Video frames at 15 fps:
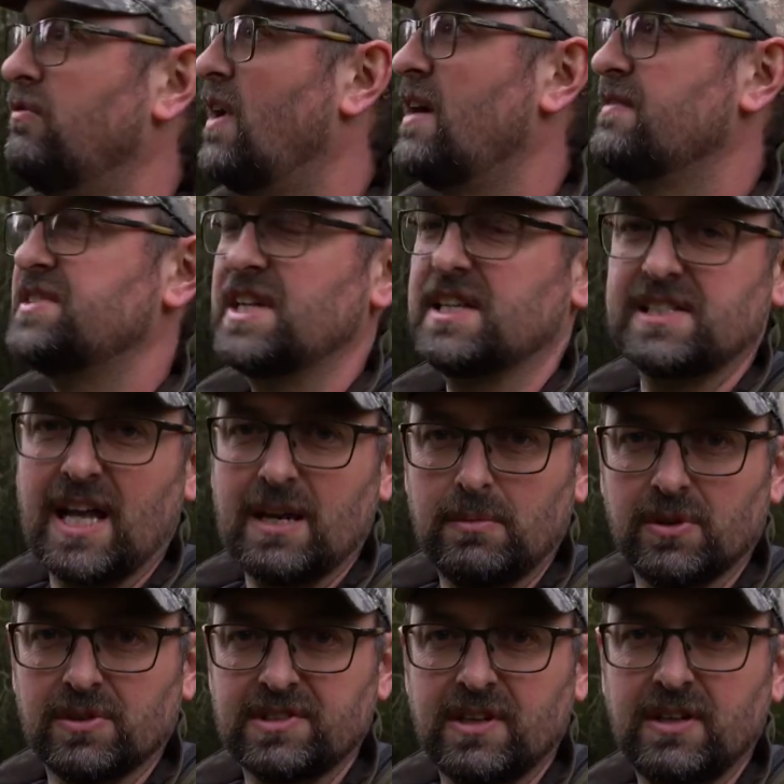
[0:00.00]
5, 6
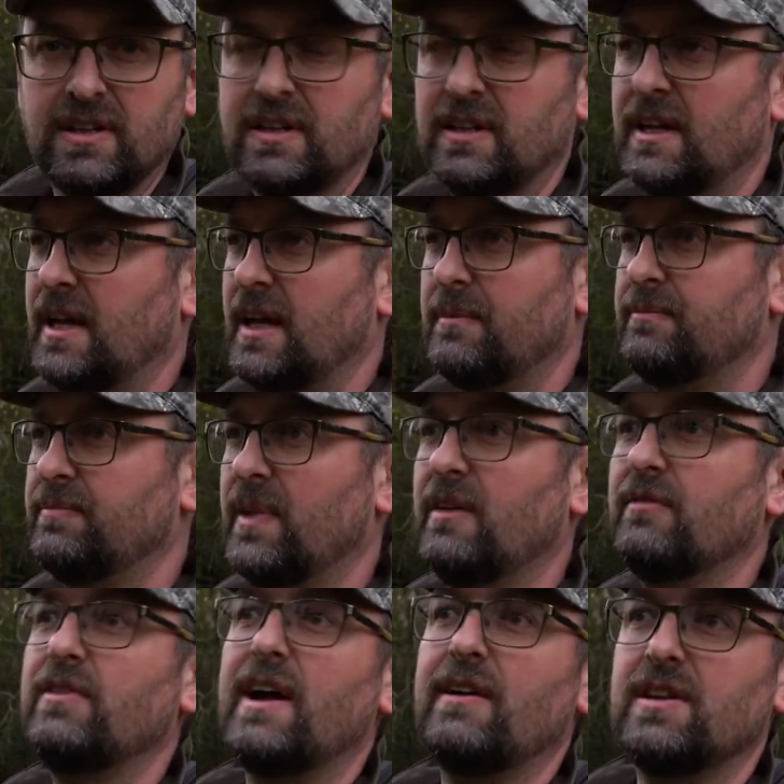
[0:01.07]
animals
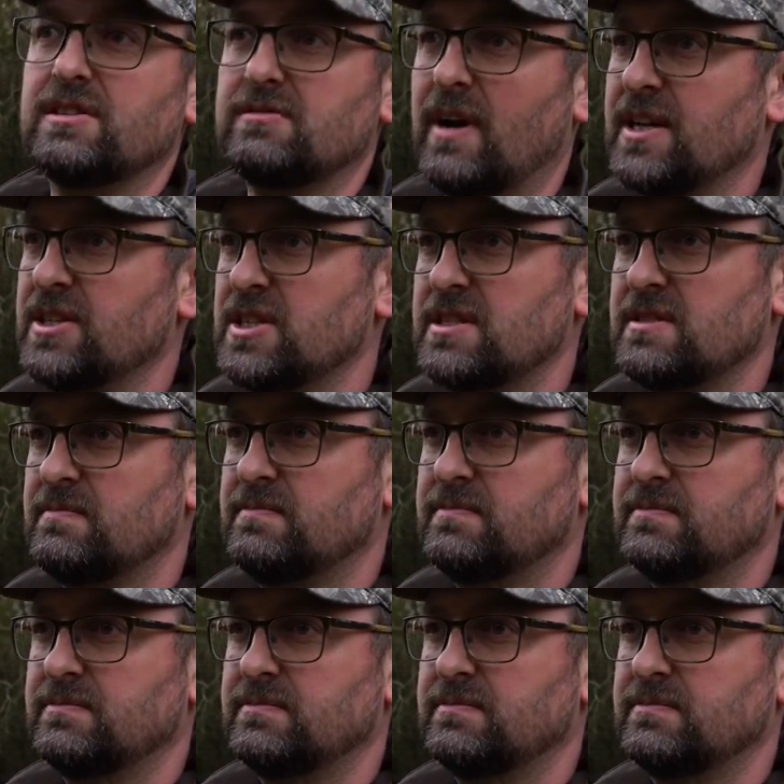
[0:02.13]
at various ranges.